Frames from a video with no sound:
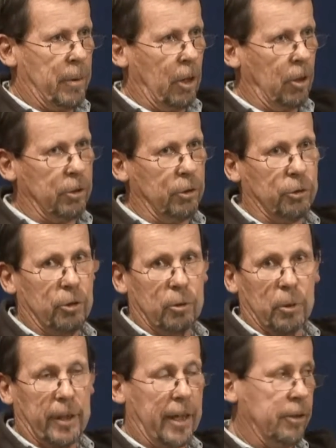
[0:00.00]
So we went along to
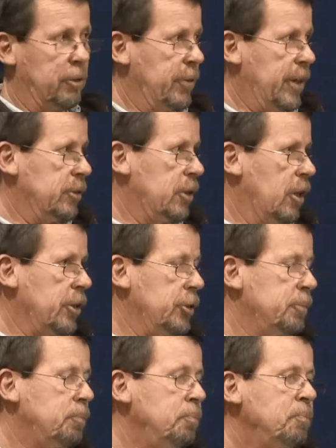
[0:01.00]
the school with our
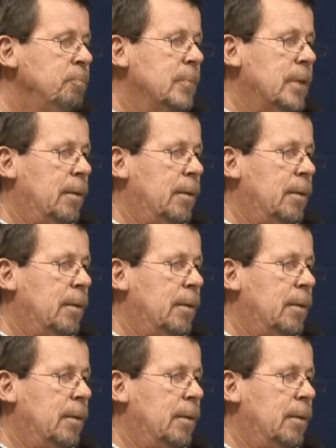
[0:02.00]
newfound knowledge,